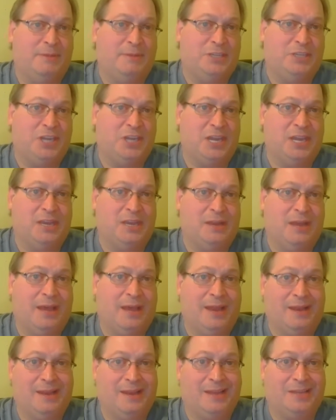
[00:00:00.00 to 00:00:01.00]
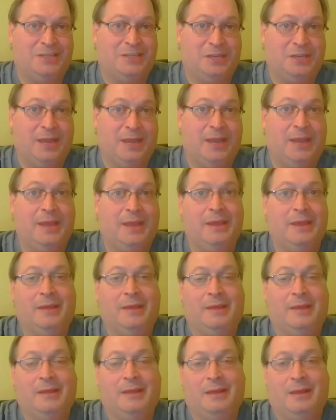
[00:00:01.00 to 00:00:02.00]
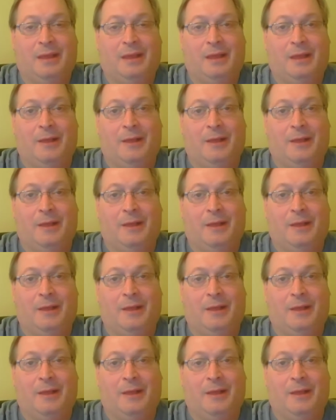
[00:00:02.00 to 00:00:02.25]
machine on election day.